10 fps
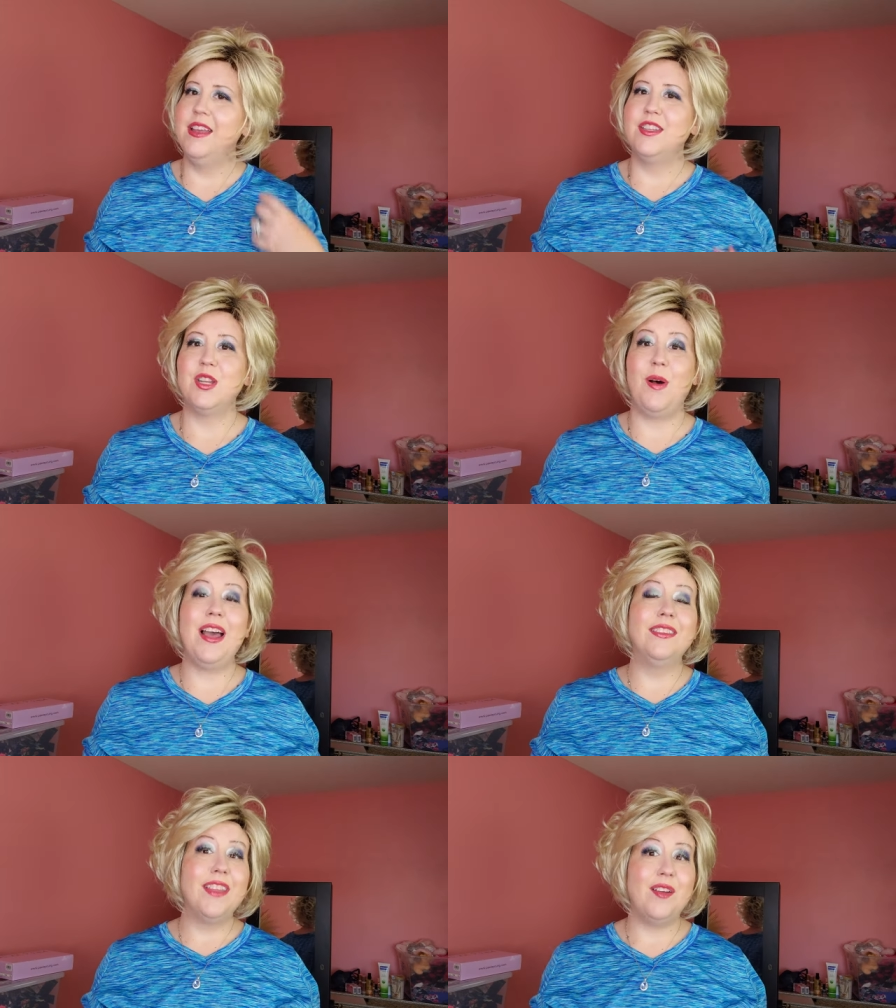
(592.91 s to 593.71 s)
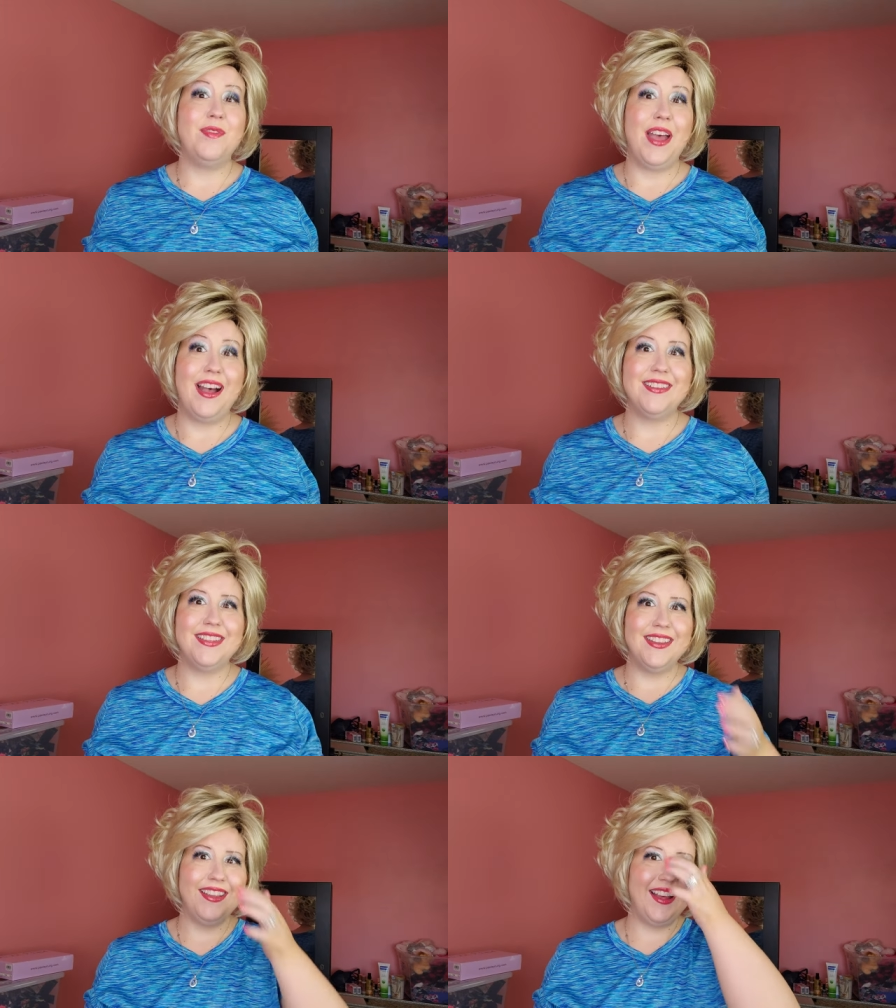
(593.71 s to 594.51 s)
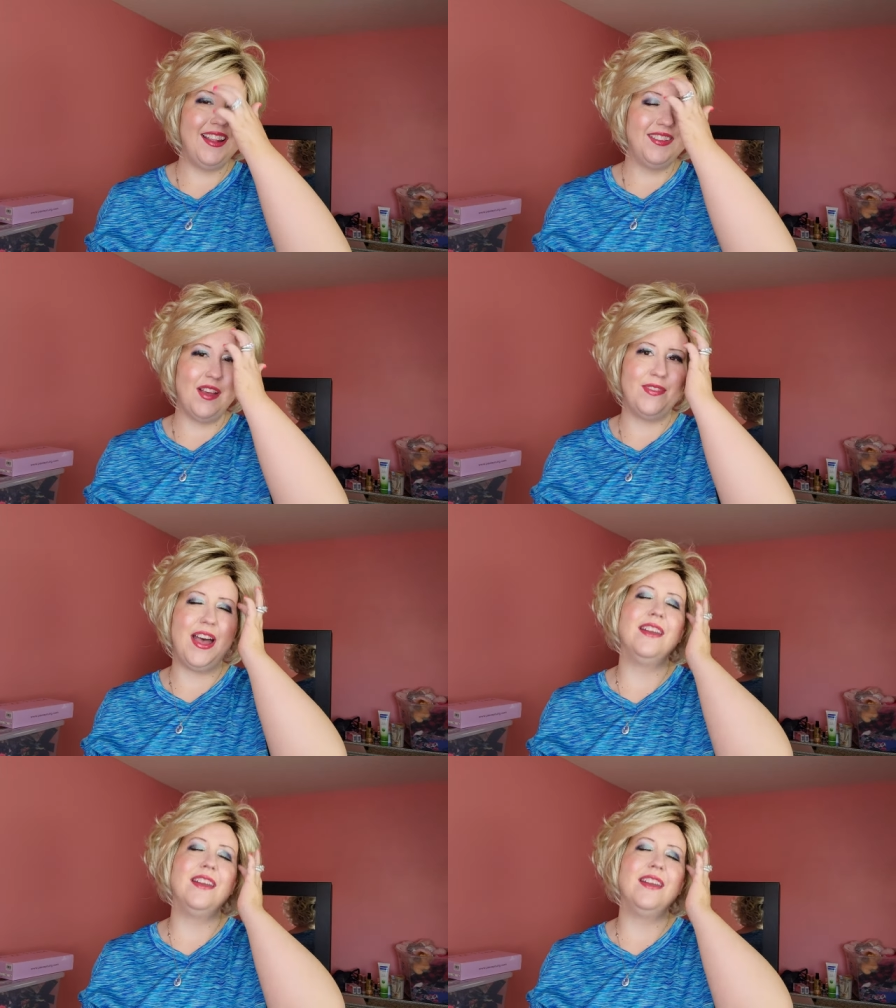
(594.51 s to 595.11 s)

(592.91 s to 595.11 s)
So I love that. I love that.